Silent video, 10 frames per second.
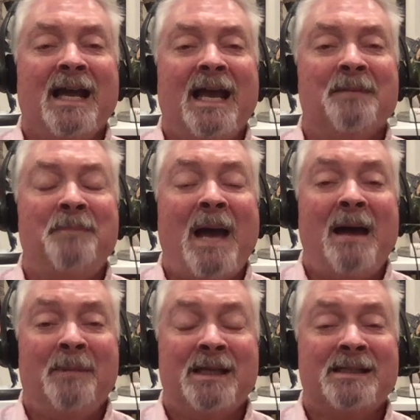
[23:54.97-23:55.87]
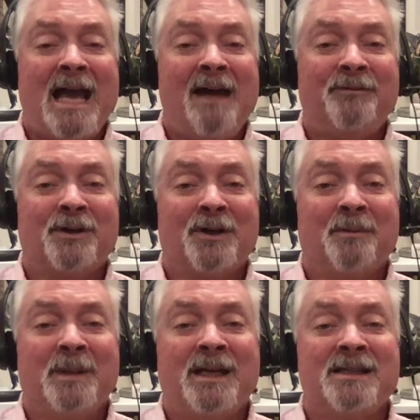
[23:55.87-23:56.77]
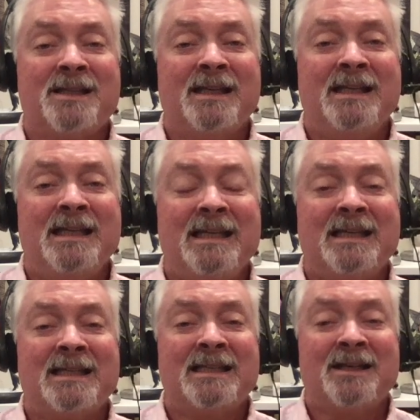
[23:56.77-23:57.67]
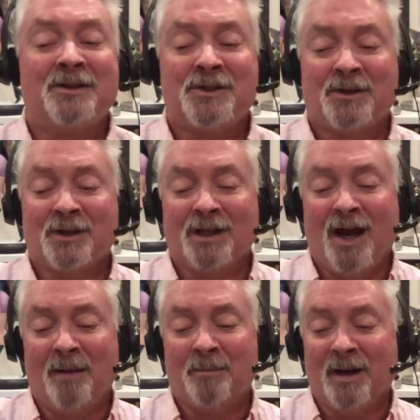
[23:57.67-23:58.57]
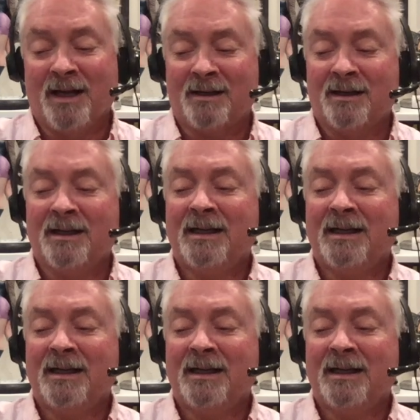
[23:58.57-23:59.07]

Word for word: and Batman's after her because he considers her a lawbreaker.